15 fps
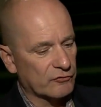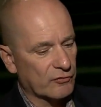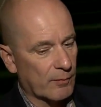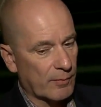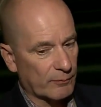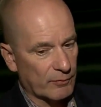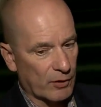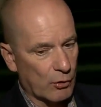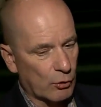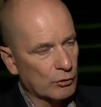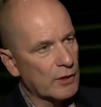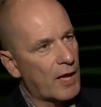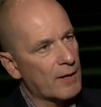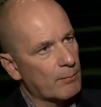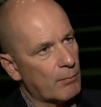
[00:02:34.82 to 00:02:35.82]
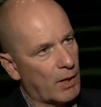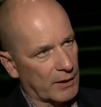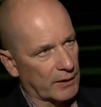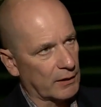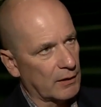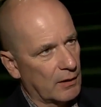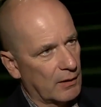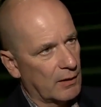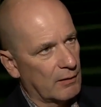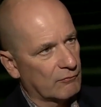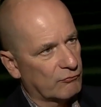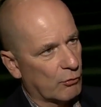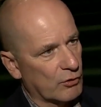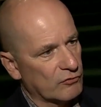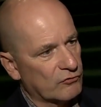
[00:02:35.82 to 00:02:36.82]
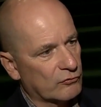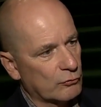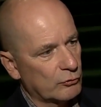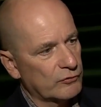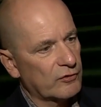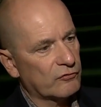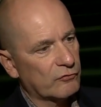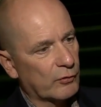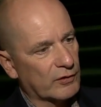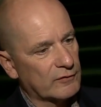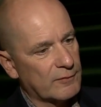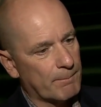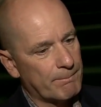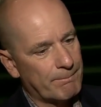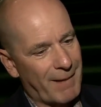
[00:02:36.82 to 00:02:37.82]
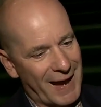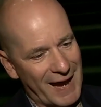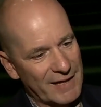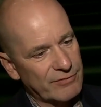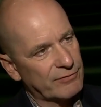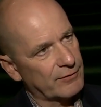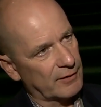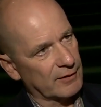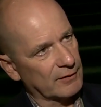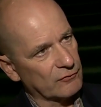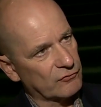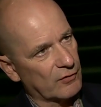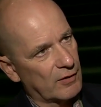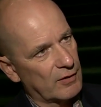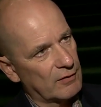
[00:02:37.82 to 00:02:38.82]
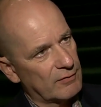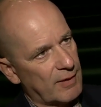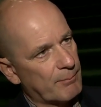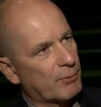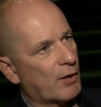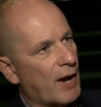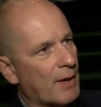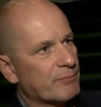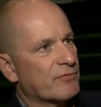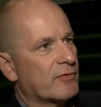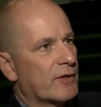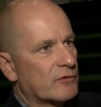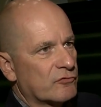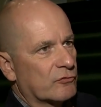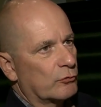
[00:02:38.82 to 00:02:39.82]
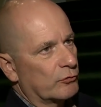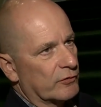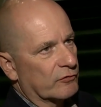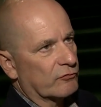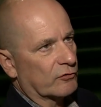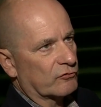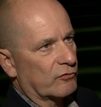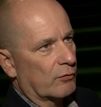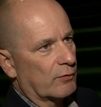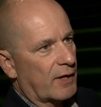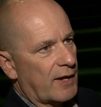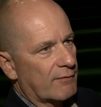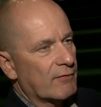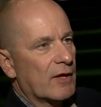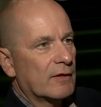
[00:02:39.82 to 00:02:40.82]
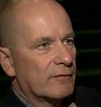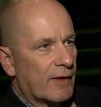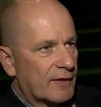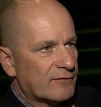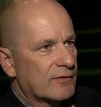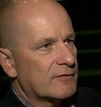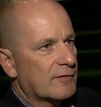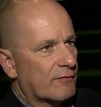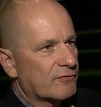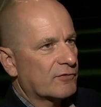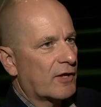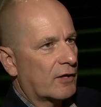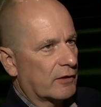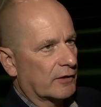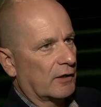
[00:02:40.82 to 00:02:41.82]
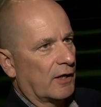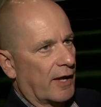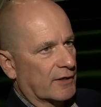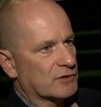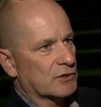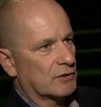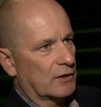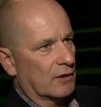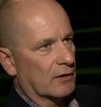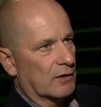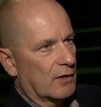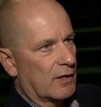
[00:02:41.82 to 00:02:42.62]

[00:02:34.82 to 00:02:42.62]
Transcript: come up with a whole lot of money for a school district to buy things that perhaps their school districts don't have. That's a tough sell in election year.